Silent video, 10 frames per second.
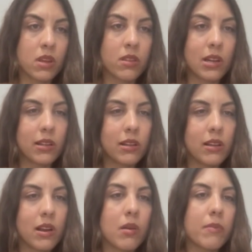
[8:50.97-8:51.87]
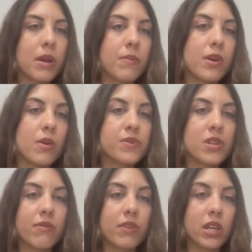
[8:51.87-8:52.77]
The little girl may be
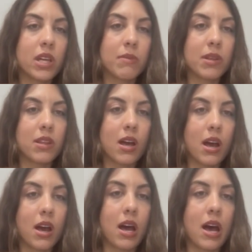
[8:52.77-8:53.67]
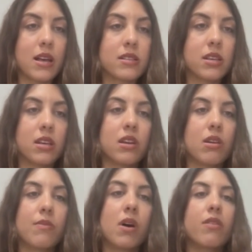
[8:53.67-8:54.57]
observing him and asking her
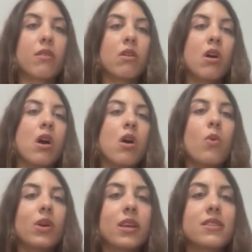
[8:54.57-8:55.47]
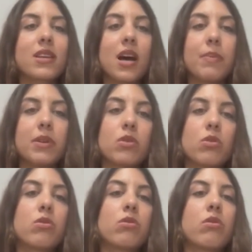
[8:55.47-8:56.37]
mother what has happened
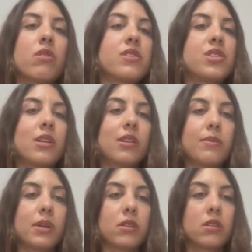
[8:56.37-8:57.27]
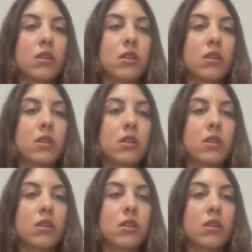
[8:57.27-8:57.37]
to this gentleman.